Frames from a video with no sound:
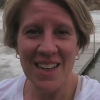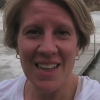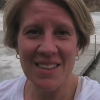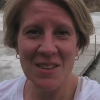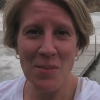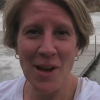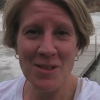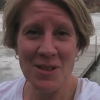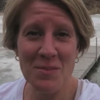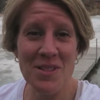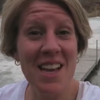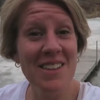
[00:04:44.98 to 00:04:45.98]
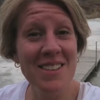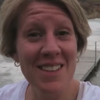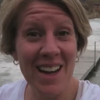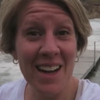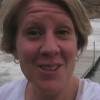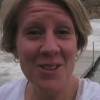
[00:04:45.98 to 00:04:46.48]
is melt some
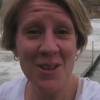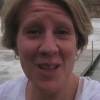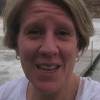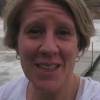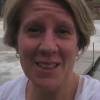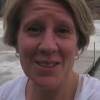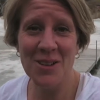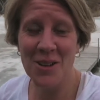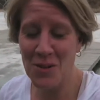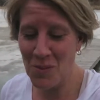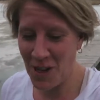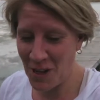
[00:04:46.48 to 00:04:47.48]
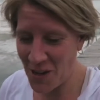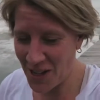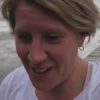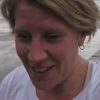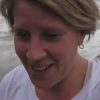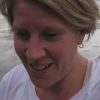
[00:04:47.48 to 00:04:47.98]
Scentsy. Actually, I did turn one
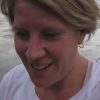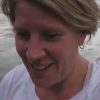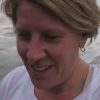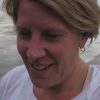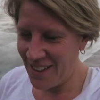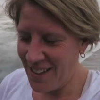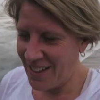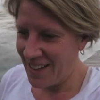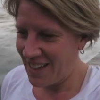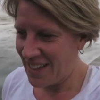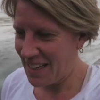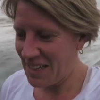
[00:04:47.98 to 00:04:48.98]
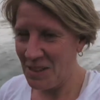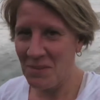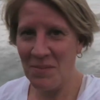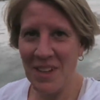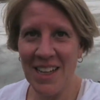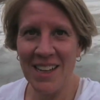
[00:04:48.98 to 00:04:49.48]
on
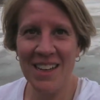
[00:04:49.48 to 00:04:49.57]
um,